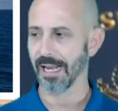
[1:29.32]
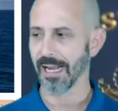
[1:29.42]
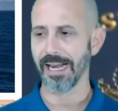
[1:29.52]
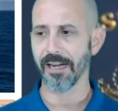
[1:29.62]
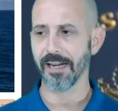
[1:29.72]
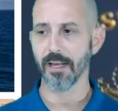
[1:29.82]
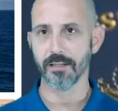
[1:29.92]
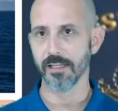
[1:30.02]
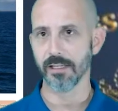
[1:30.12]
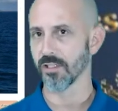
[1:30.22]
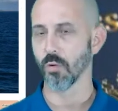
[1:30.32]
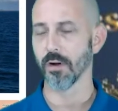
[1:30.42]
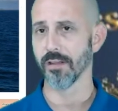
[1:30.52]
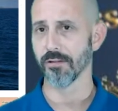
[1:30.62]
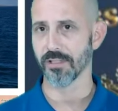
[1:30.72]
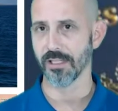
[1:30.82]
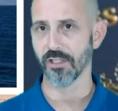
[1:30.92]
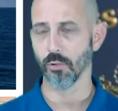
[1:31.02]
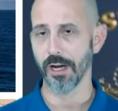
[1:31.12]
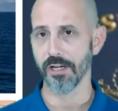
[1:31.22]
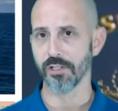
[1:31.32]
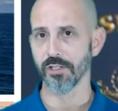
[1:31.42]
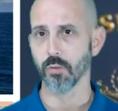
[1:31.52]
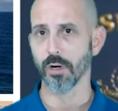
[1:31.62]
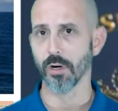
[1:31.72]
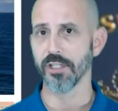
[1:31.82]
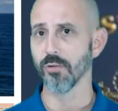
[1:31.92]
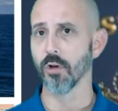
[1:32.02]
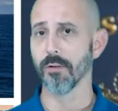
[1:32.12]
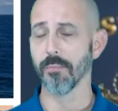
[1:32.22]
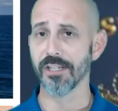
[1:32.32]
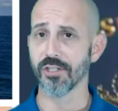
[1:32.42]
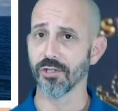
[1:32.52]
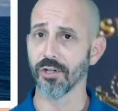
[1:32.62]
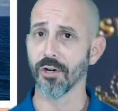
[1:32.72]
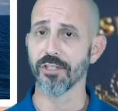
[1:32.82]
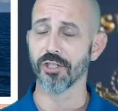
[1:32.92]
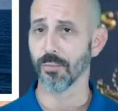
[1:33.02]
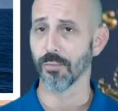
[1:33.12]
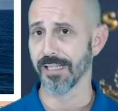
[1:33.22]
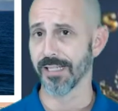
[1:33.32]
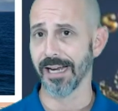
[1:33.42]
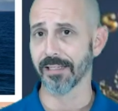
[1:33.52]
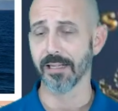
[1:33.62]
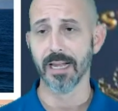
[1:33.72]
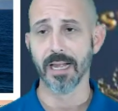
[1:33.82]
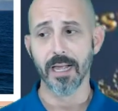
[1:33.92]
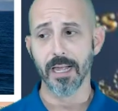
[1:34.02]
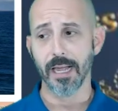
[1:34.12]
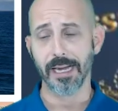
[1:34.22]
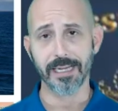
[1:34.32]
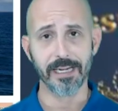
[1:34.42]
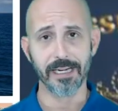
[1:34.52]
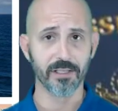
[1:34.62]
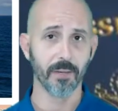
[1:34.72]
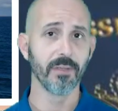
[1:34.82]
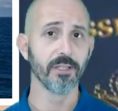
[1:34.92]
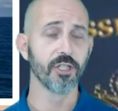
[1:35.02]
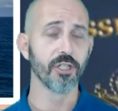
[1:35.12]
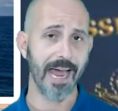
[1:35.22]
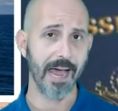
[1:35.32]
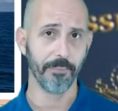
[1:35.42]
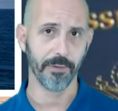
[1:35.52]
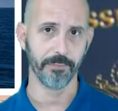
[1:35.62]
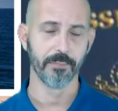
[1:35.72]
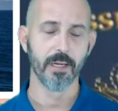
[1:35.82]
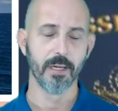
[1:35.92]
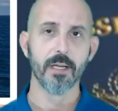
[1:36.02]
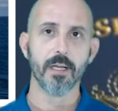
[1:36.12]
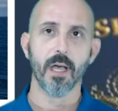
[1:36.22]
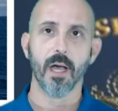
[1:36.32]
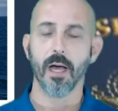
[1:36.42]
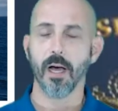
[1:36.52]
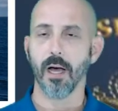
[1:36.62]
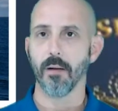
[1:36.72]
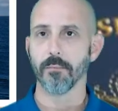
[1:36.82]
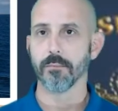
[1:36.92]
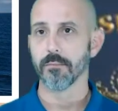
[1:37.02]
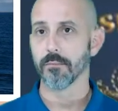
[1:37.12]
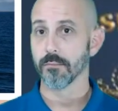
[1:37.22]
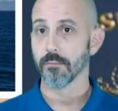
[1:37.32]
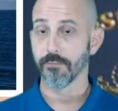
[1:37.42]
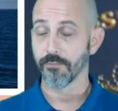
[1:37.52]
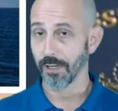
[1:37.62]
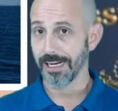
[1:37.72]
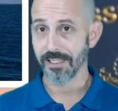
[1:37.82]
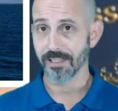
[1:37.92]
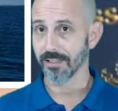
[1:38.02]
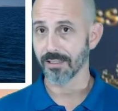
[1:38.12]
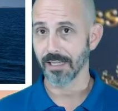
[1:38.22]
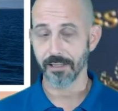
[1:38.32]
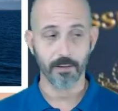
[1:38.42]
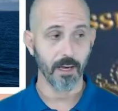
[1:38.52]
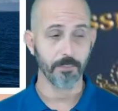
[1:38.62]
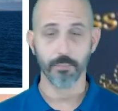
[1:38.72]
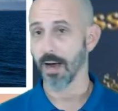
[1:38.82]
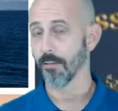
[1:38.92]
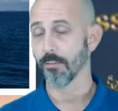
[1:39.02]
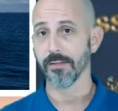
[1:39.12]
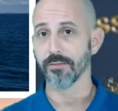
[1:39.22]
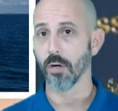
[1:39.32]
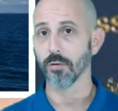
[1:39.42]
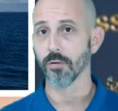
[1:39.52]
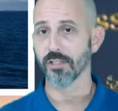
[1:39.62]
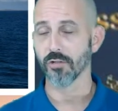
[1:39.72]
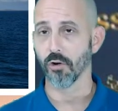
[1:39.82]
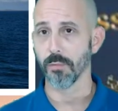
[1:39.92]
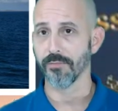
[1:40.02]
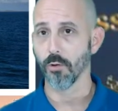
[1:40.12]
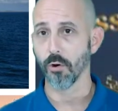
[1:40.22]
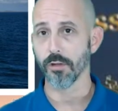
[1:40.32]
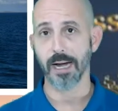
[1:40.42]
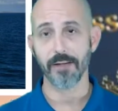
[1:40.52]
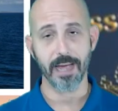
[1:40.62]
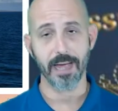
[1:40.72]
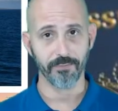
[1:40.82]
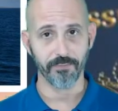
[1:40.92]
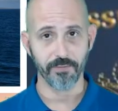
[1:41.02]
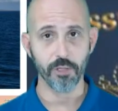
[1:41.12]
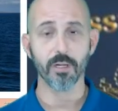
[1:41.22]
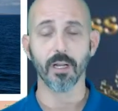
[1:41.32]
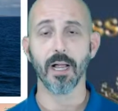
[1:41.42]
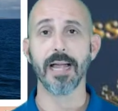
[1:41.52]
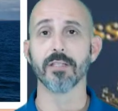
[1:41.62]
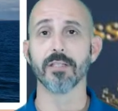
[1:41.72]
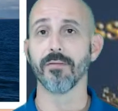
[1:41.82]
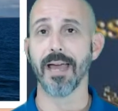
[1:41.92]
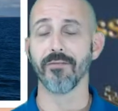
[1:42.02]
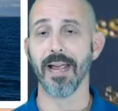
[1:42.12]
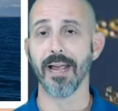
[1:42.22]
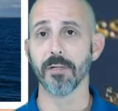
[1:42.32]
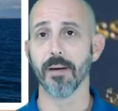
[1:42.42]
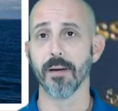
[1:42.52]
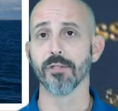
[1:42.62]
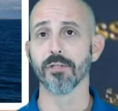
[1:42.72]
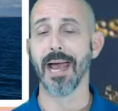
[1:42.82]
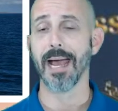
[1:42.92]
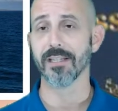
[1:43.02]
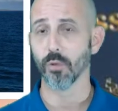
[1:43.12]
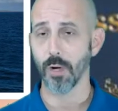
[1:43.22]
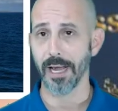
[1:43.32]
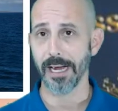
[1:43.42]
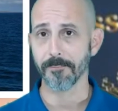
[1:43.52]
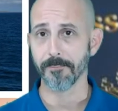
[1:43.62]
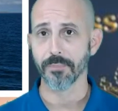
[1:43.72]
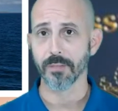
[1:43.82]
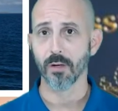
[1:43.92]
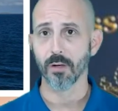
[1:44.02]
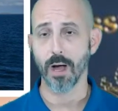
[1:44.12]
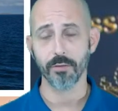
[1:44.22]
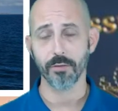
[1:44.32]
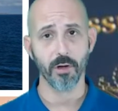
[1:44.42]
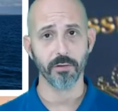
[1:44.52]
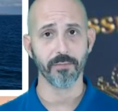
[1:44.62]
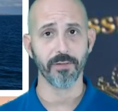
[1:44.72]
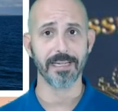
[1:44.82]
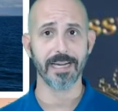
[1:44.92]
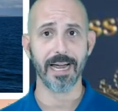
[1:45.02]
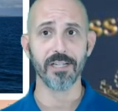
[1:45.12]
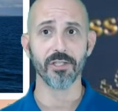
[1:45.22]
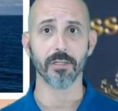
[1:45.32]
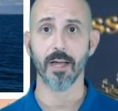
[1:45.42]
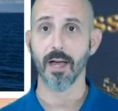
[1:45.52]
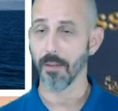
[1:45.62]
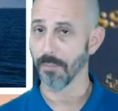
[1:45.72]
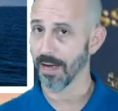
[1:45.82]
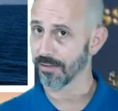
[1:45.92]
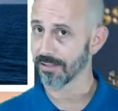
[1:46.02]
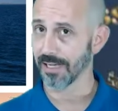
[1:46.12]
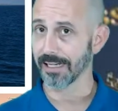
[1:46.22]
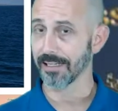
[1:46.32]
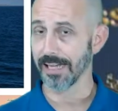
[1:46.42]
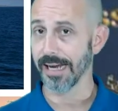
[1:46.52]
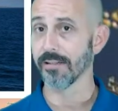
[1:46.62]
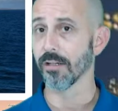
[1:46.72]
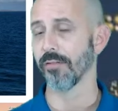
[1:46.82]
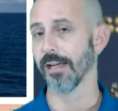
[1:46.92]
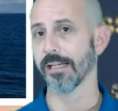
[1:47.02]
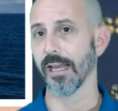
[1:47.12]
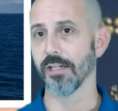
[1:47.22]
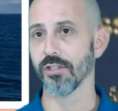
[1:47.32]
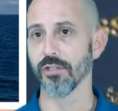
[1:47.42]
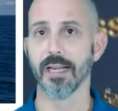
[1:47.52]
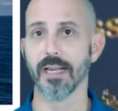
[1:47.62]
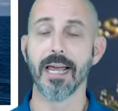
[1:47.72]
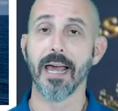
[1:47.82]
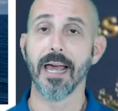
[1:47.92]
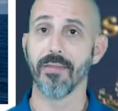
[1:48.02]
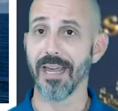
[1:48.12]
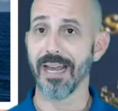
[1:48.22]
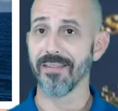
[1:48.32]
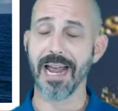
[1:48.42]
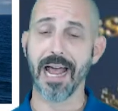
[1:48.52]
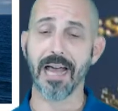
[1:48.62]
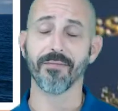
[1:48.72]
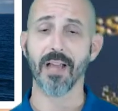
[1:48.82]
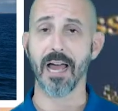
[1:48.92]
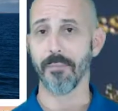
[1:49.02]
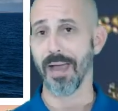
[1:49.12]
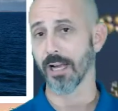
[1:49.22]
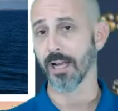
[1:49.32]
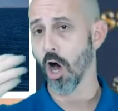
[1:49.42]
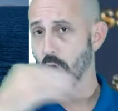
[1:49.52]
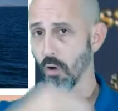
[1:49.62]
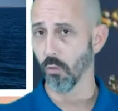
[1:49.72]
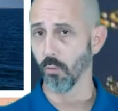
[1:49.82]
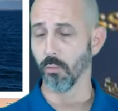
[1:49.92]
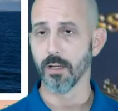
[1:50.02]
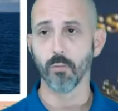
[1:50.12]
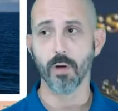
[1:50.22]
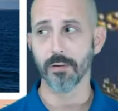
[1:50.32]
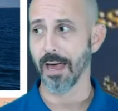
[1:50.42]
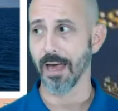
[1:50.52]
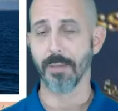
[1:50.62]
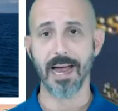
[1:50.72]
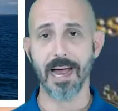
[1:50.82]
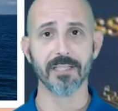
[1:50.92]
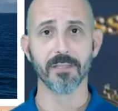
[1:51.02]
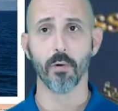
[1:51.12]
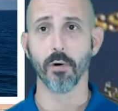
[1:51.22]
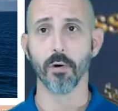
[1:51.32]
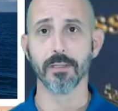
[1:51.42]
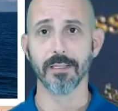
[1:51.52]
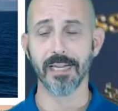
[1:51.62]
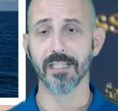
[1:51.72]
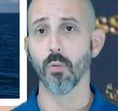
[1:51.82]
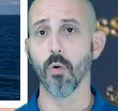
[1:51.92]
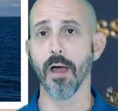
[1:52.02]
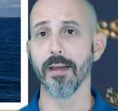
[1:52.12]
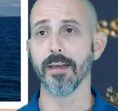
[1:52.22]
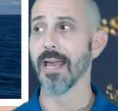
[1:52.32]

And this is one of those situations where you want to make sure that you're protected in case something should happen. For instance, I probably have told this story before that I've had a few clients who've had family members pass away while they're on their vacation, about the second day of their vacation. And then they had to fly back home. Well, without a passport, guess what?